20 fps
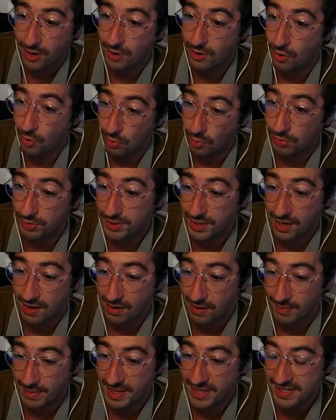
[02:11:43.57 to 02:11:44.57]
old
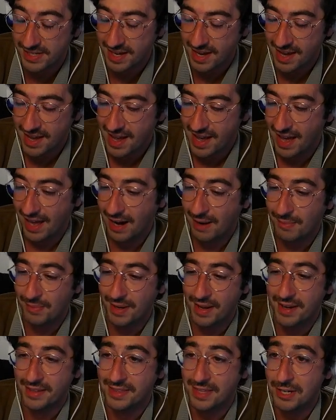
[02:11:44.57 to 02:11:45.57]
comics and I'm
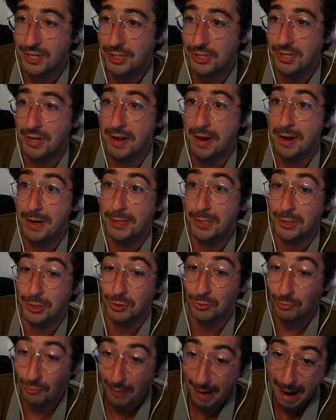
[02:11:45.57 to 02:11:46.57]
like, this shit is
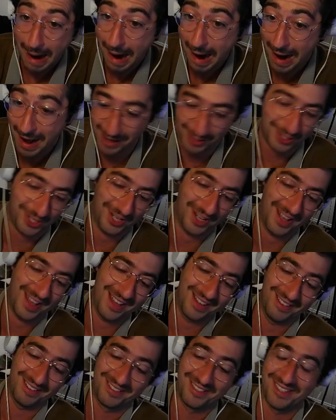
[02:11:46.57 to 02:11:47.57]
trash. Like
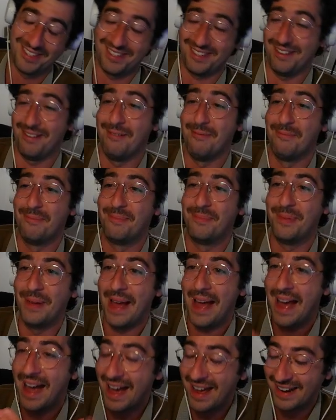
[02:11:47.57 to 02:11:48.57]
it looks so
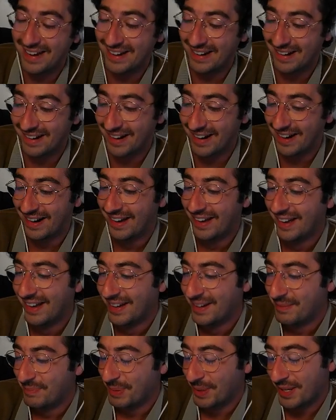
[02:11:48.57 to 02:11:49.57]
bad here.
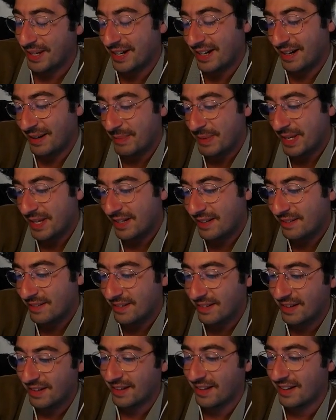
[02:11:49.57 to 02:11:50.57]
But I mean,
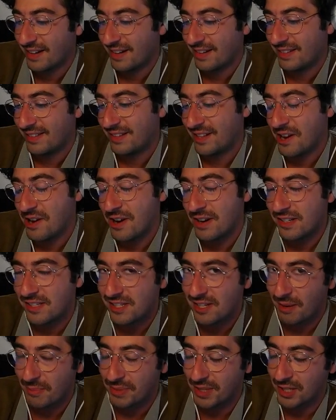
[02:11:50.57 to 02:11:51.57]
there is
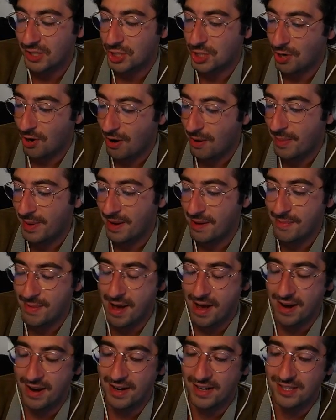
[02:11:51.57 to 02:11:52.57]
something charming
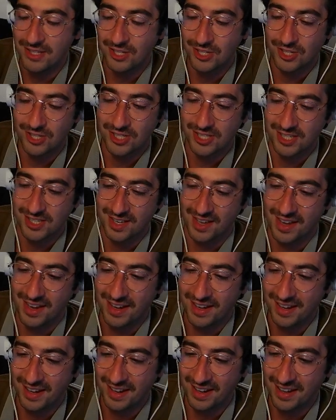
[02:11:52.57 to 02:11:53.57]
about it. It's just
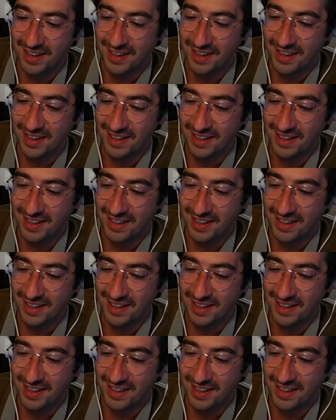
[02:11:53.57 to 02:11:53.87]
like it